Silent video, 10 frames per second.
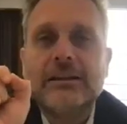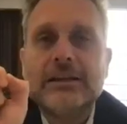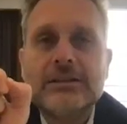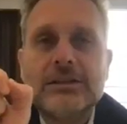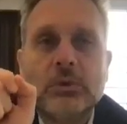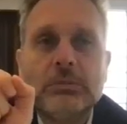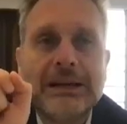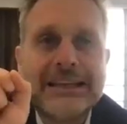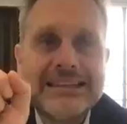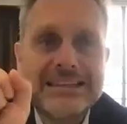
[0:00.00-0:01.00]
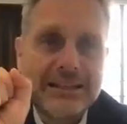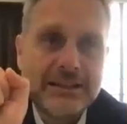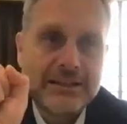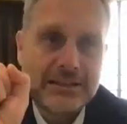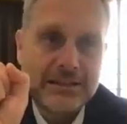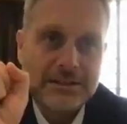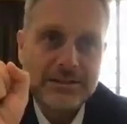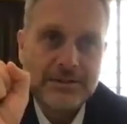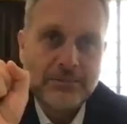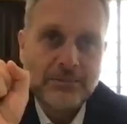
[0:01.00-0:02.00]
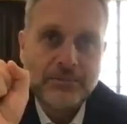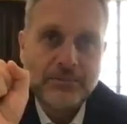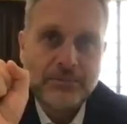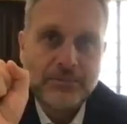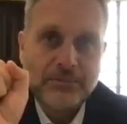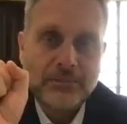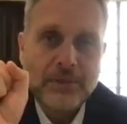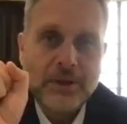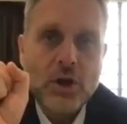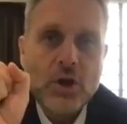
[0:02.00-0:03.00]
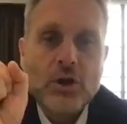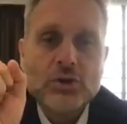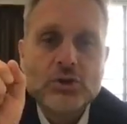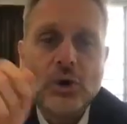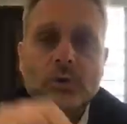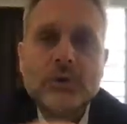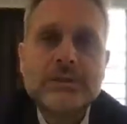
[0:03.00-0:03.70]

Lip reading: This is what Melchizedek says. So